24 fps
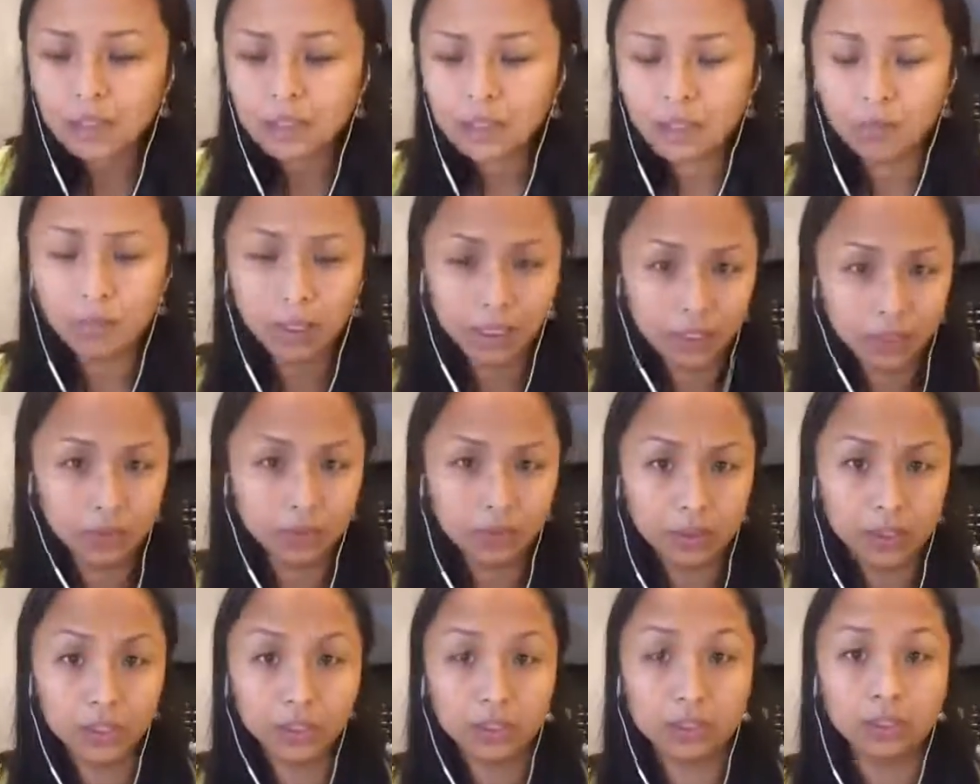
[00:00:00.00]
So what do
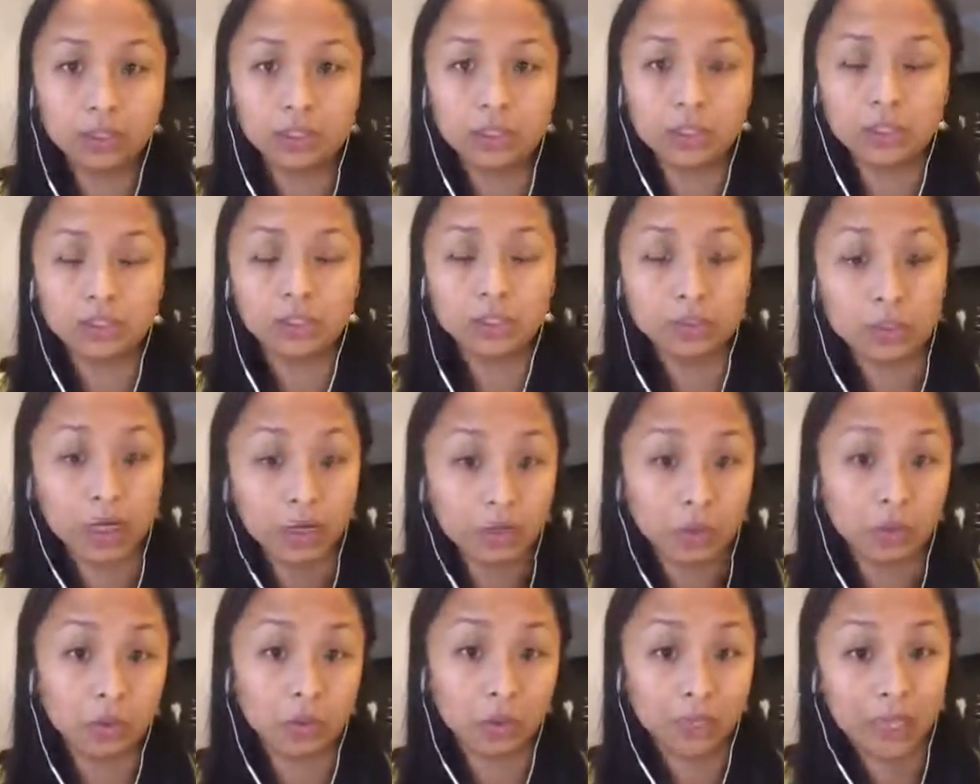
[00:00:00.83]
you want to do is you
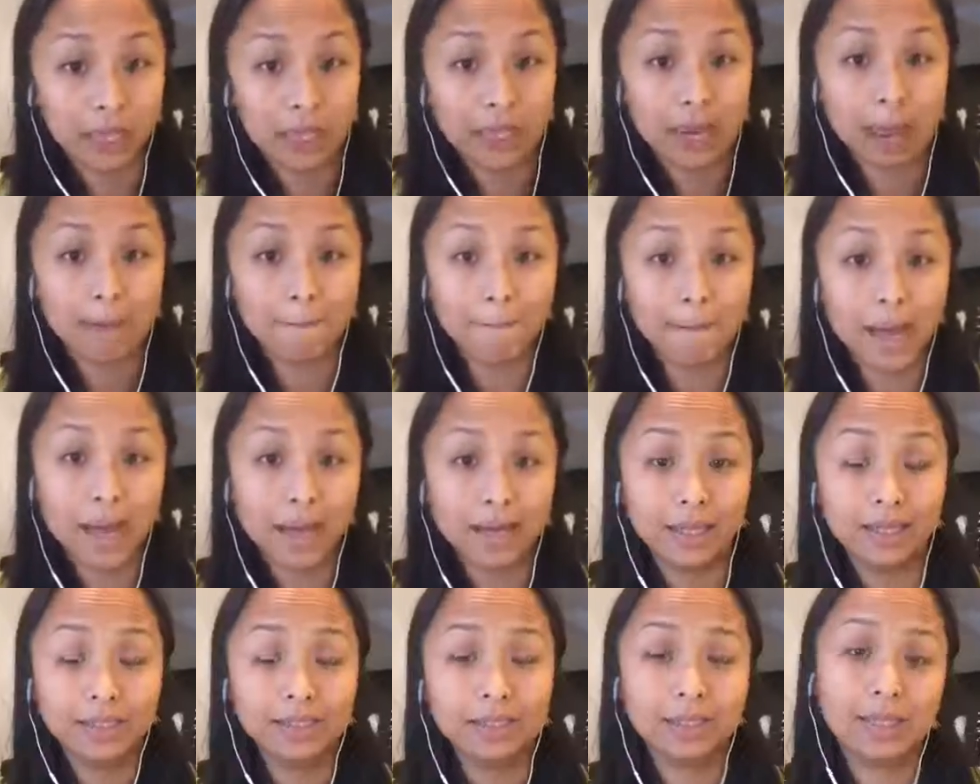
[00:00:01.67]
try to create that
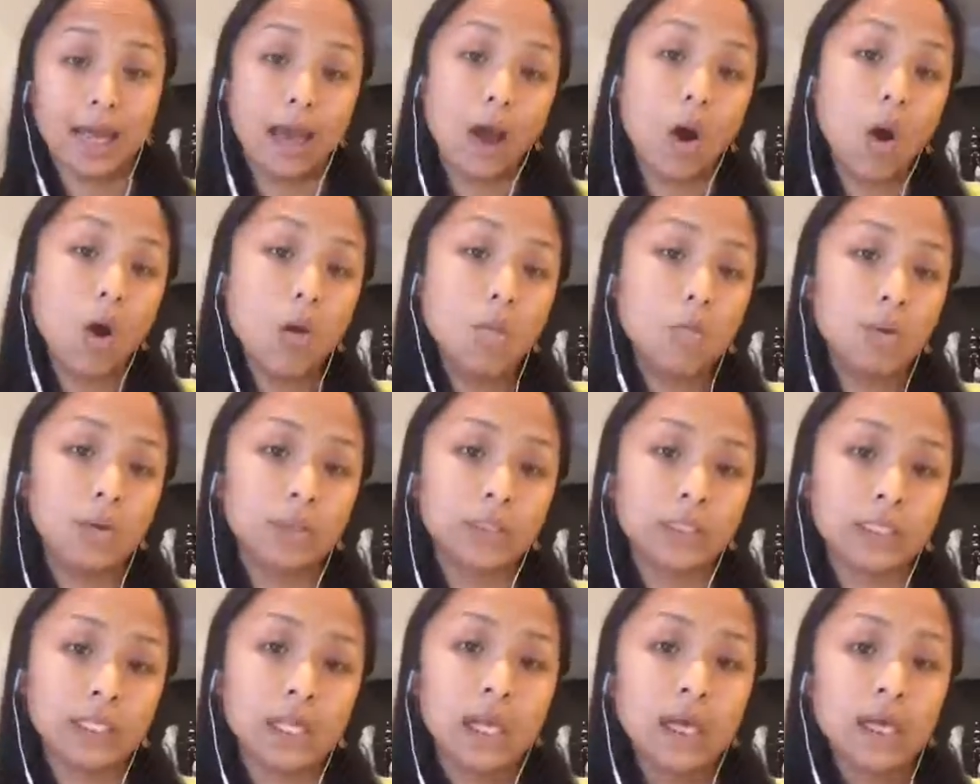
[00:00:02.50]
balance that
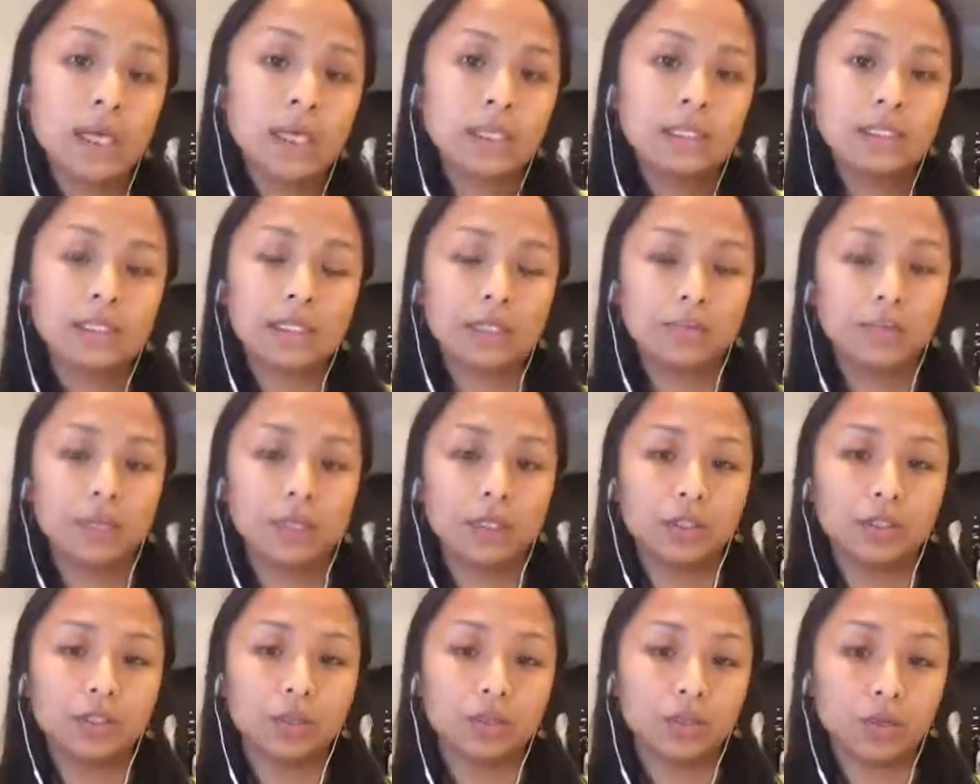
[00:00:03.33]
almost
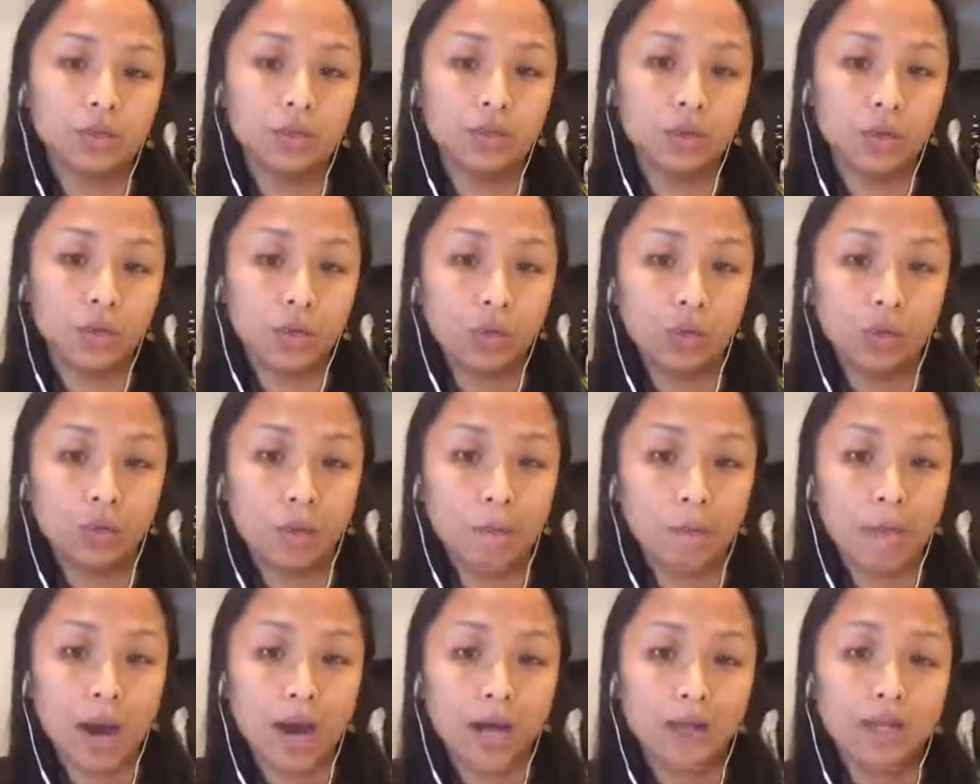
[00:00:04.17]
similar to your
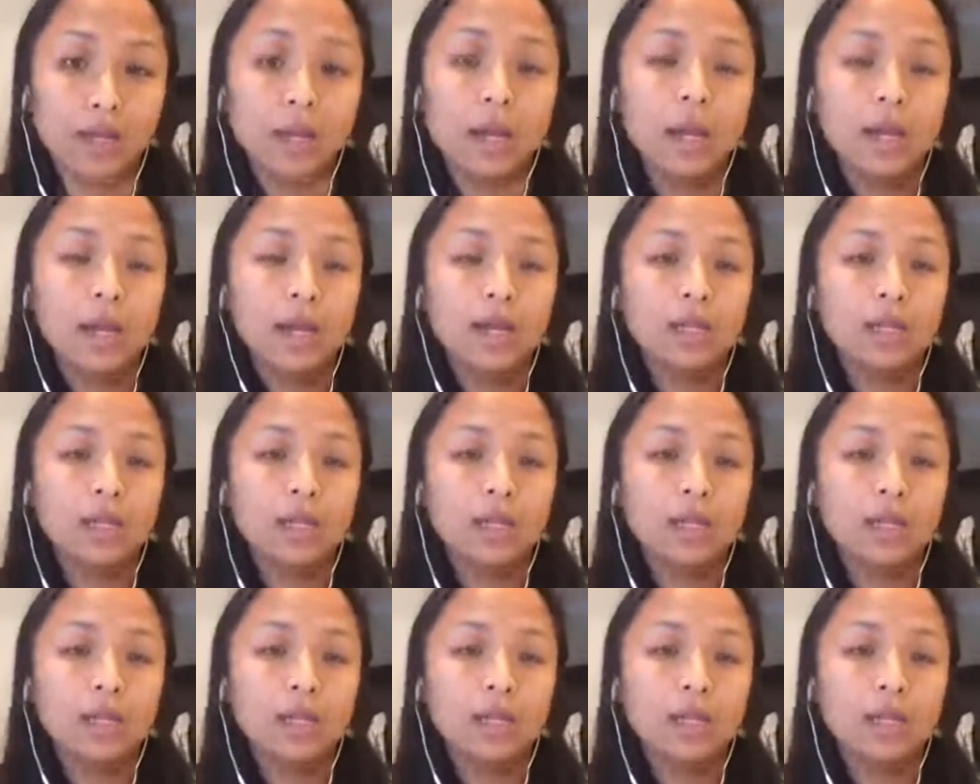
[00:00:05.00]
human body.